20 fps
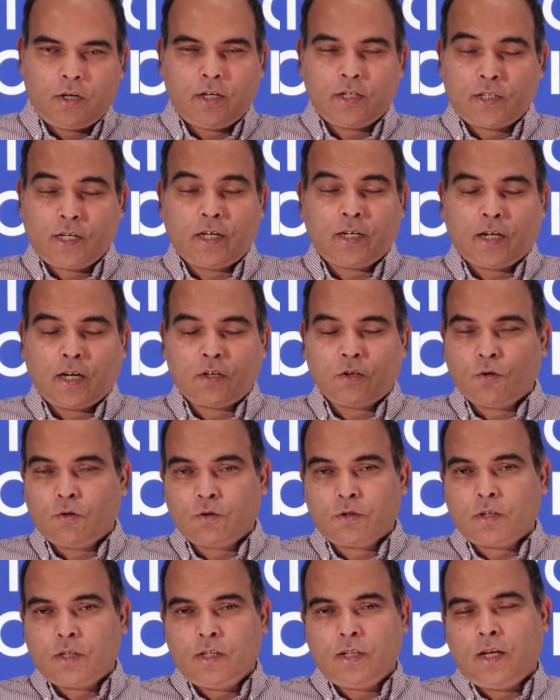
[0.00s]
distinct
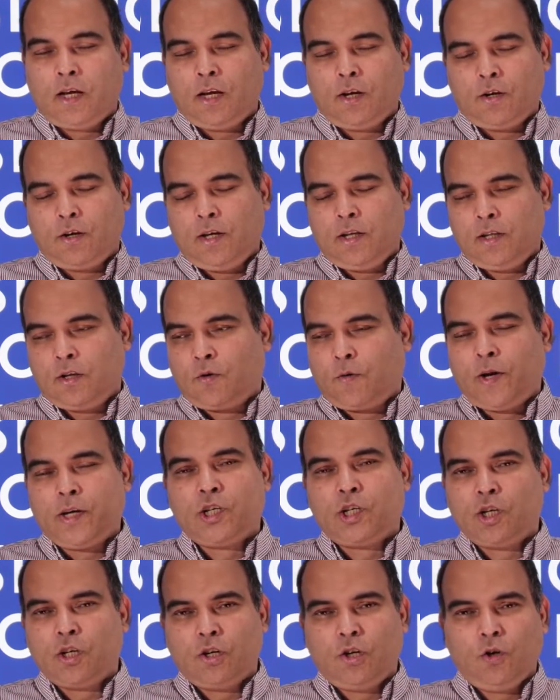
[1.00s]
unknowns in the
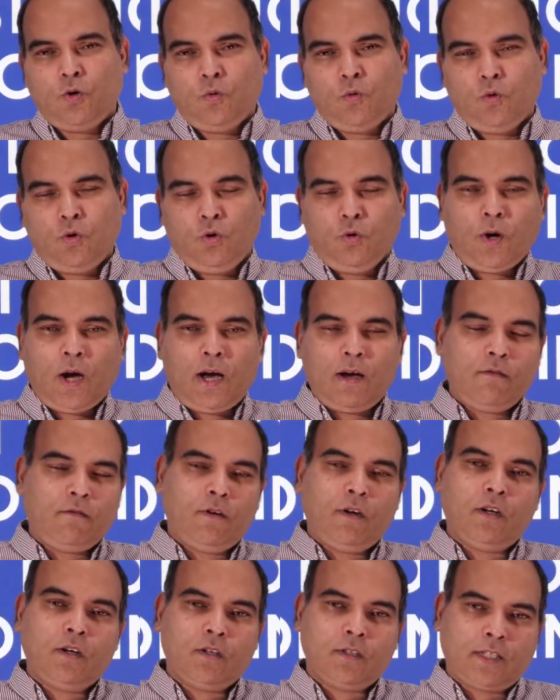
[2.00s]
question, you have
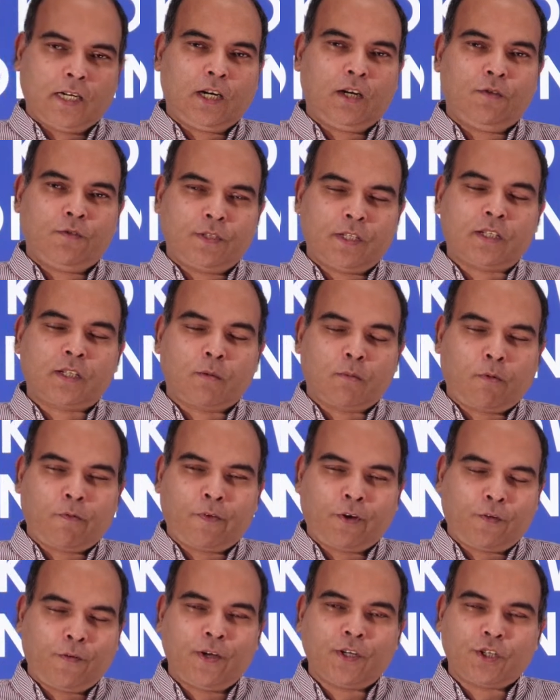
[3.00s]
a set of system
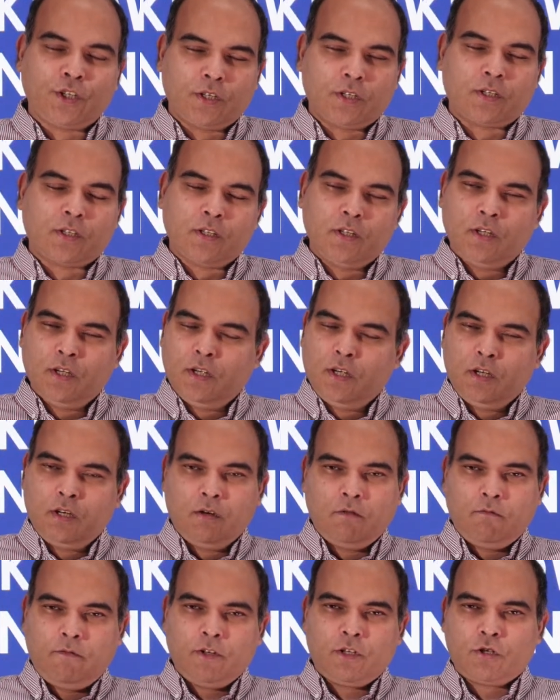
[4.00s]
of equations
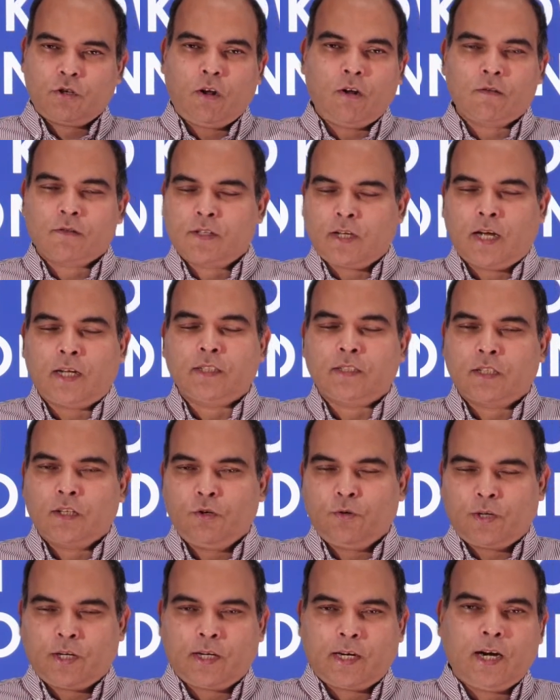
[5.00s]
which solves the answer.
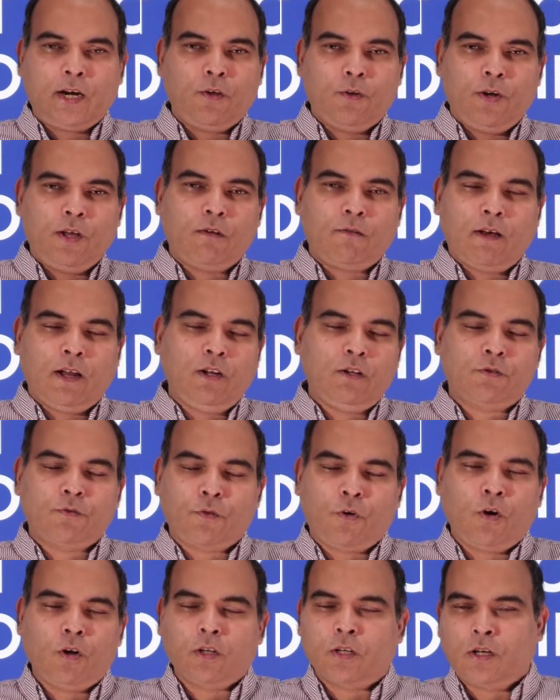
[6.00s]
You can get unique values
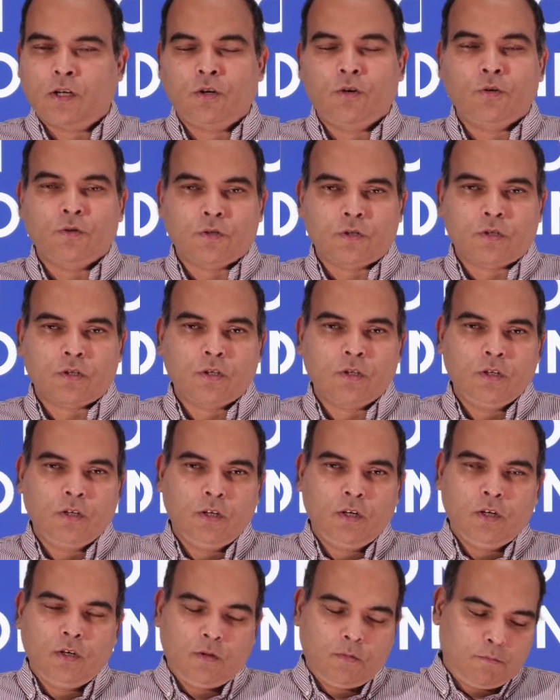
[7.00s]
for all the unknowns.
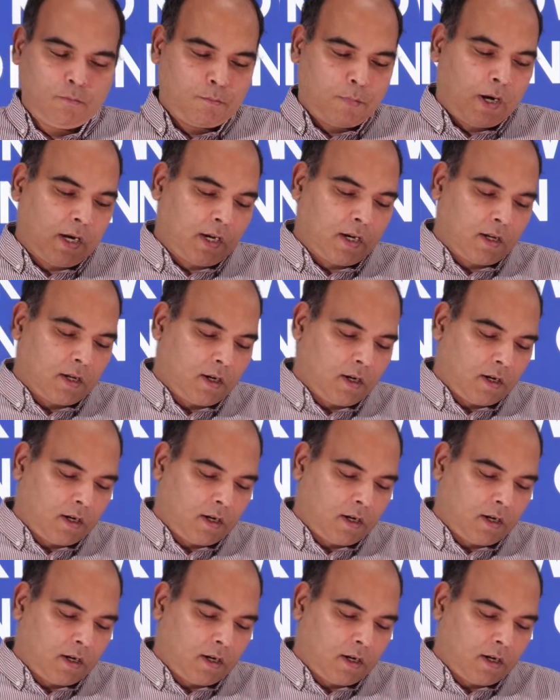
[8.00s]
But